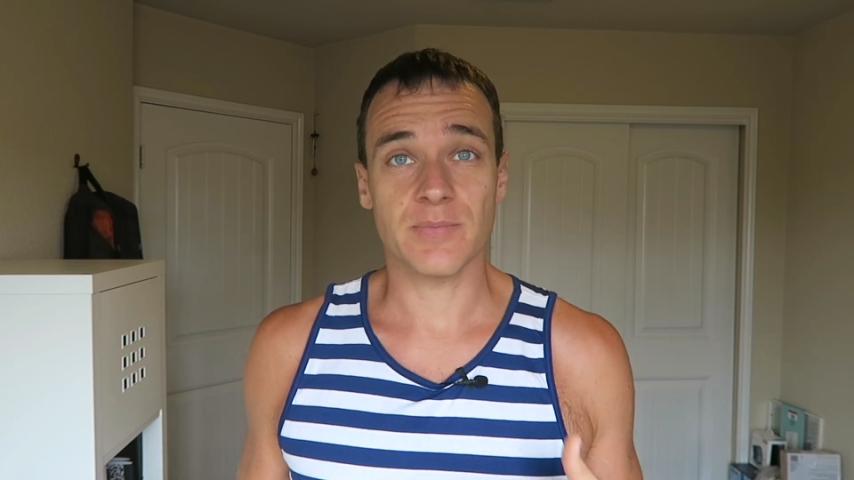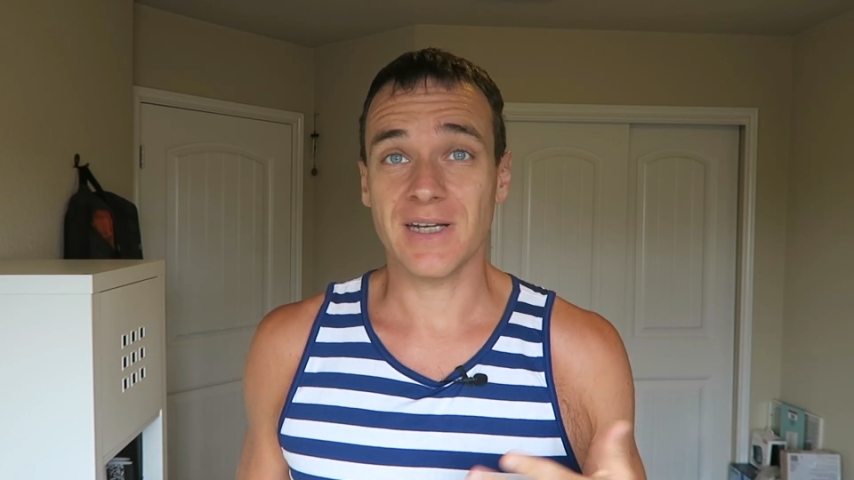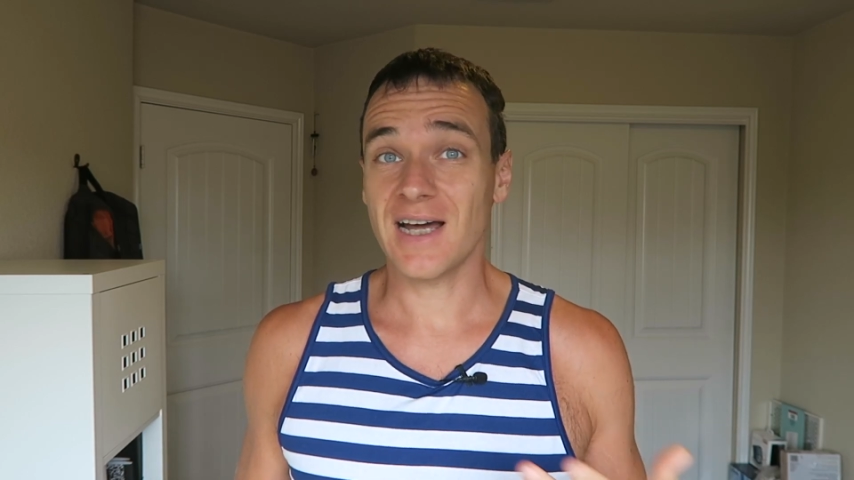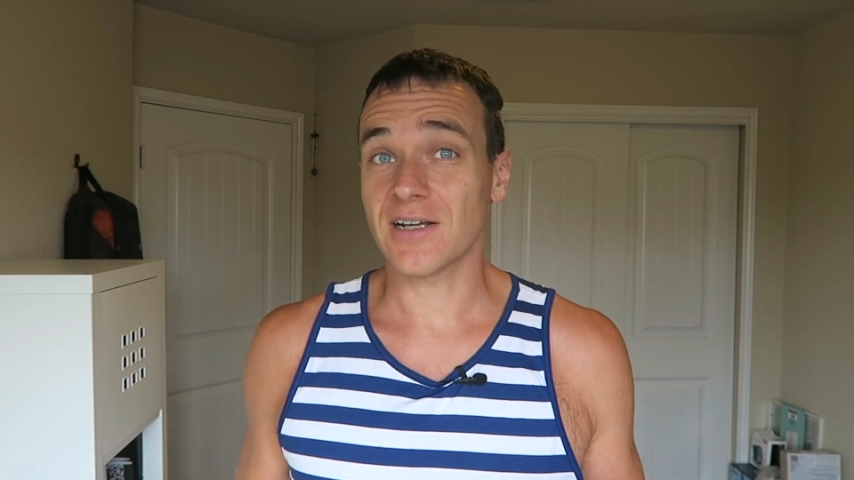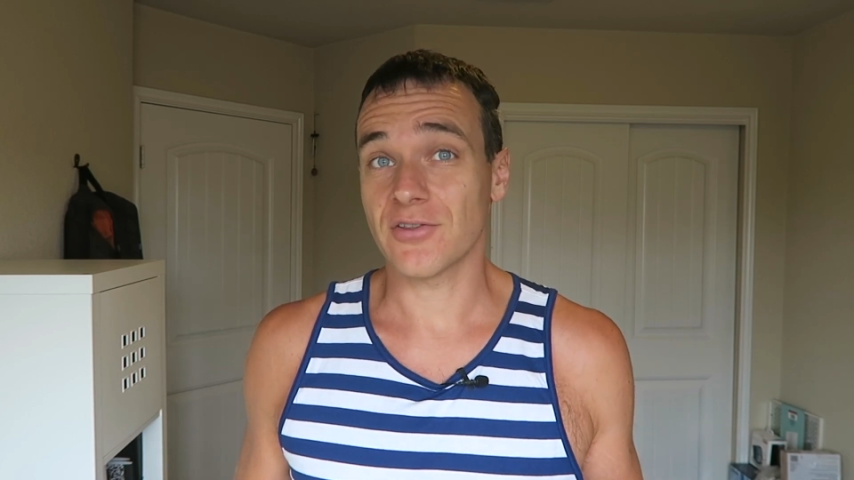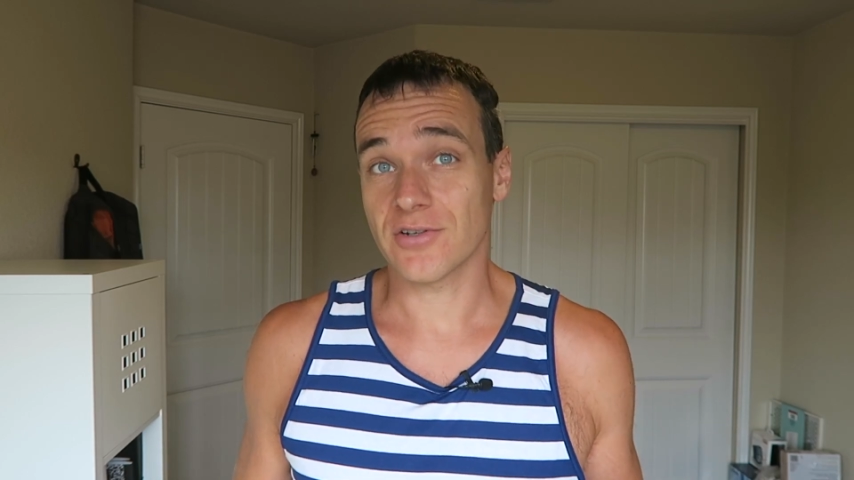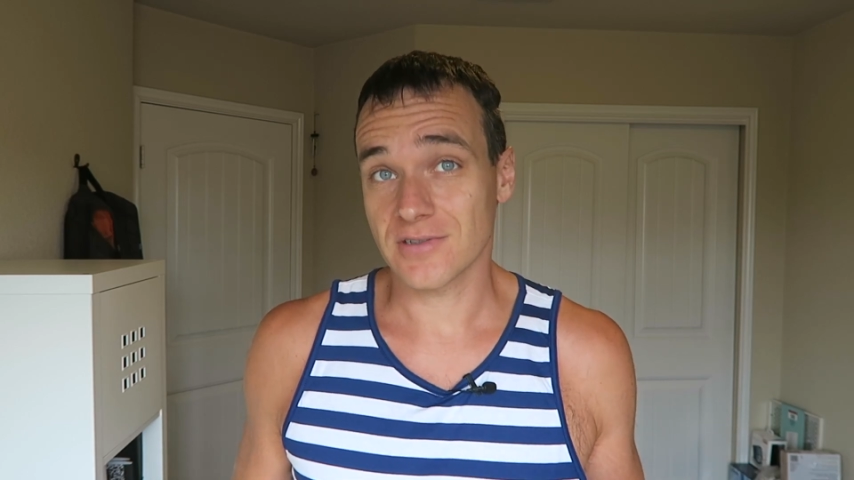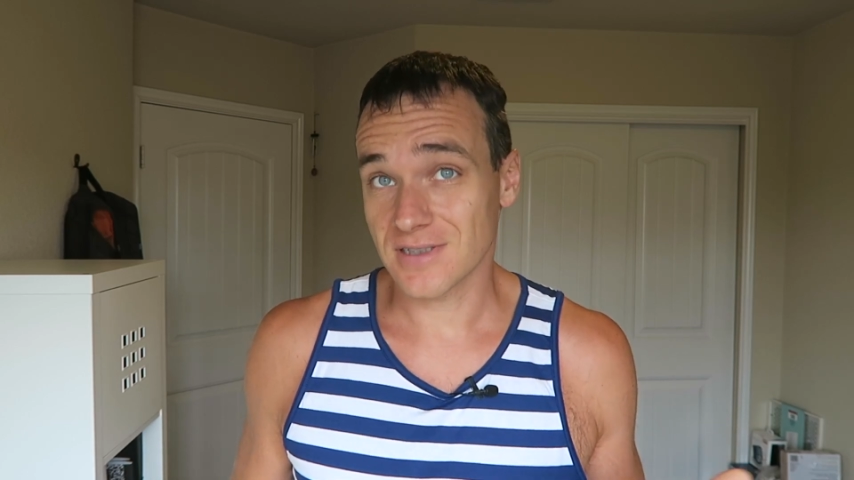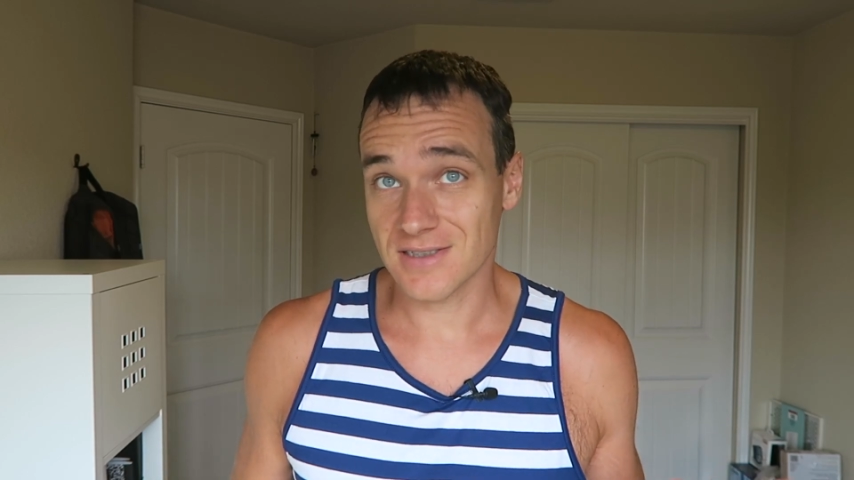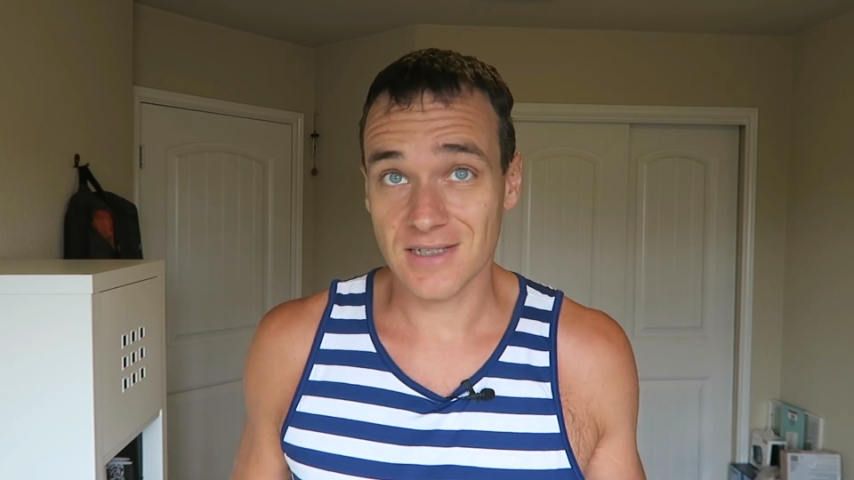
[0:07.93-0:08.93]
but not
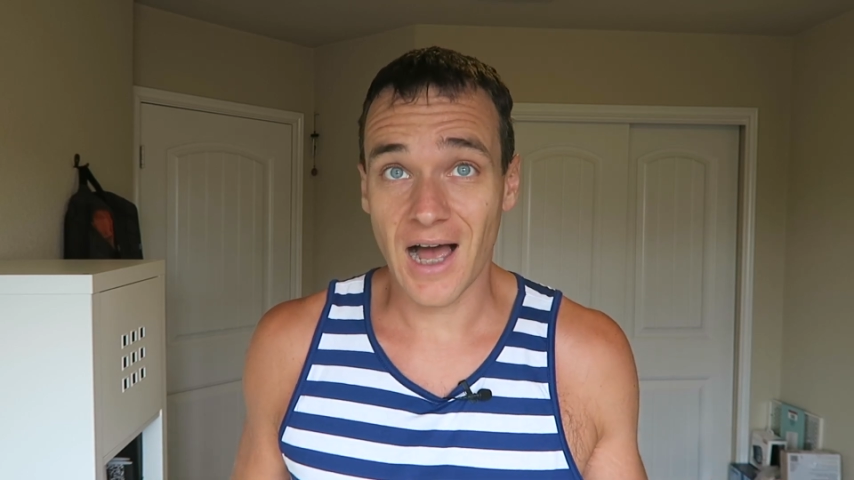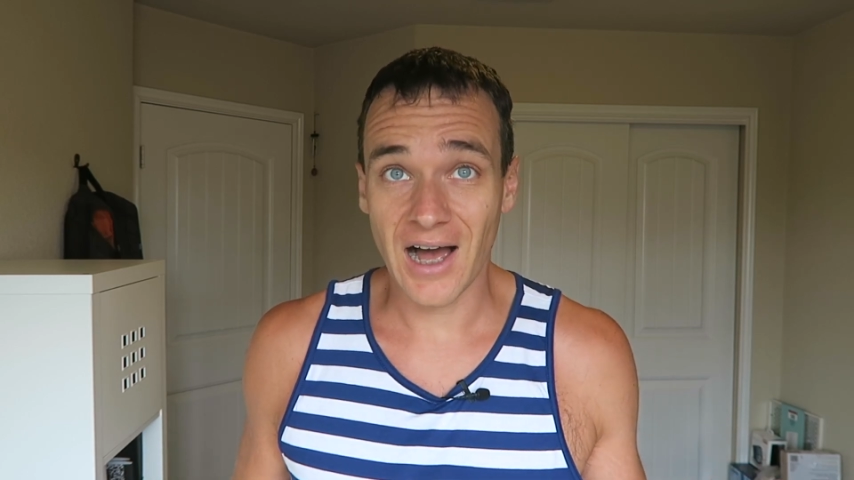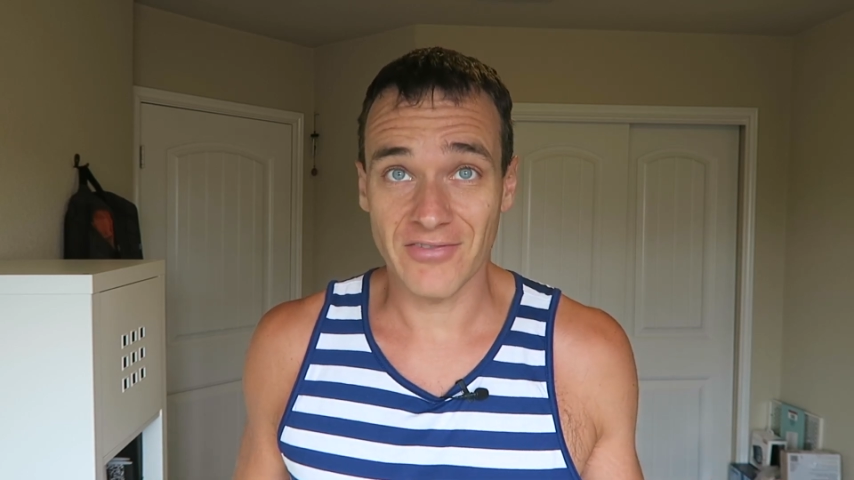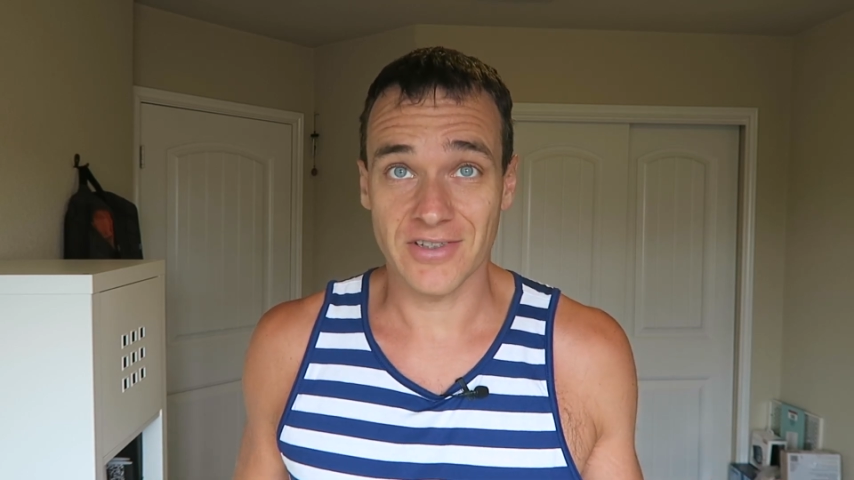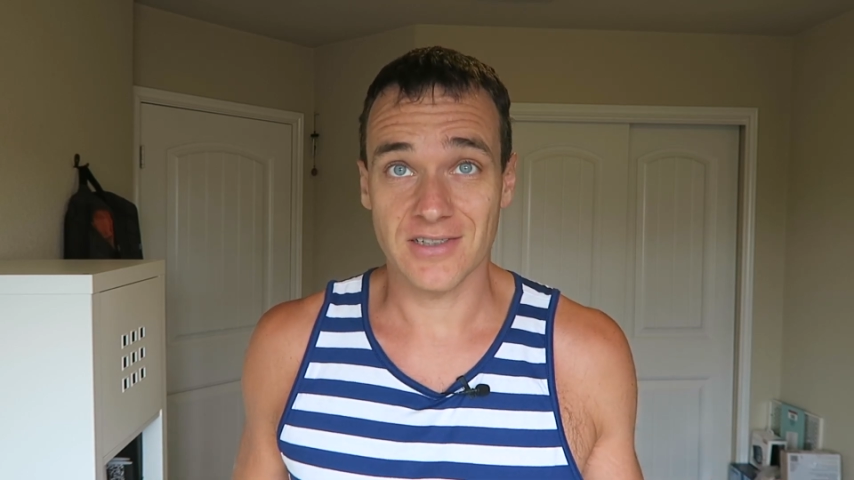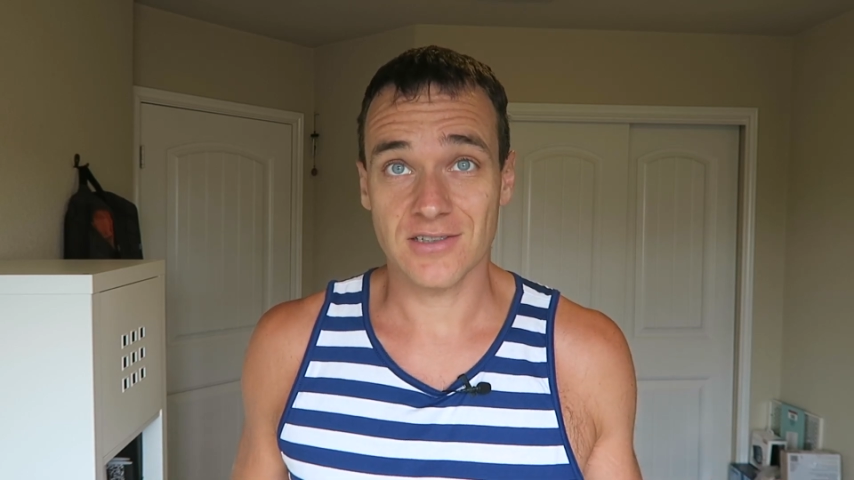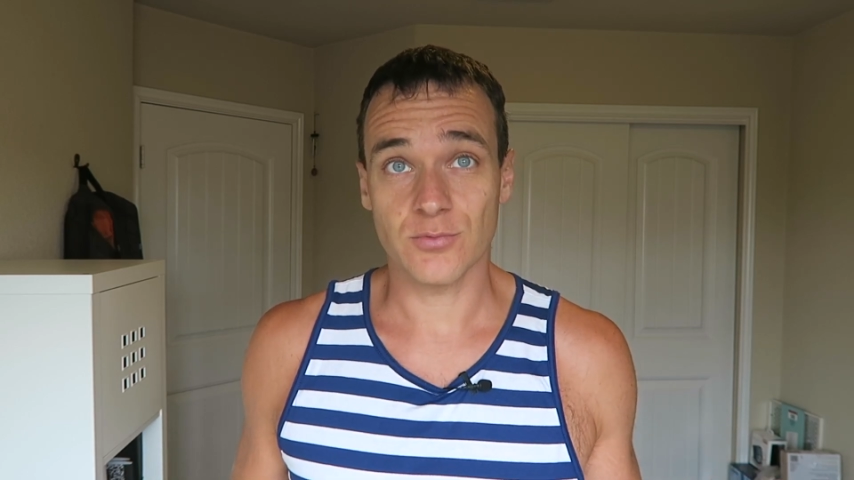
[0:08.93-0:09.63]
others is obvious,